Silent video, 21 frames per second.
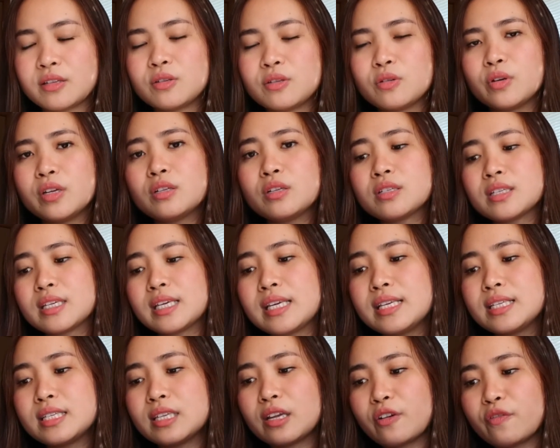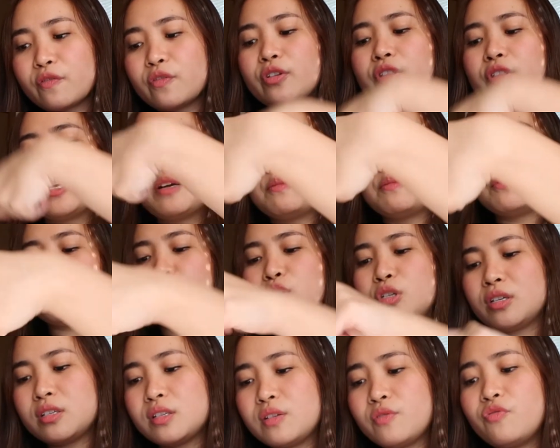So it's easier for them to
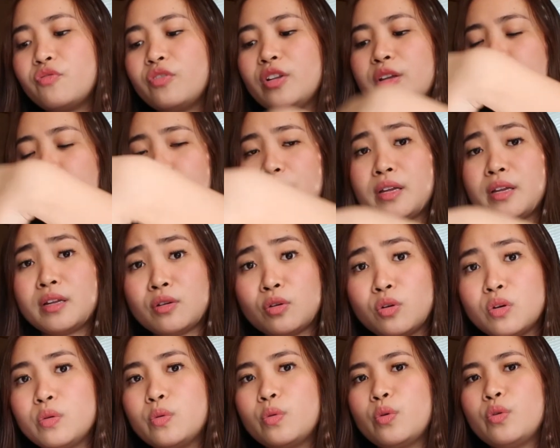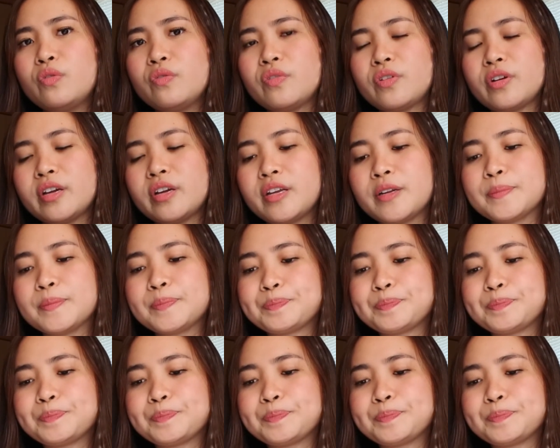just flip and go over it.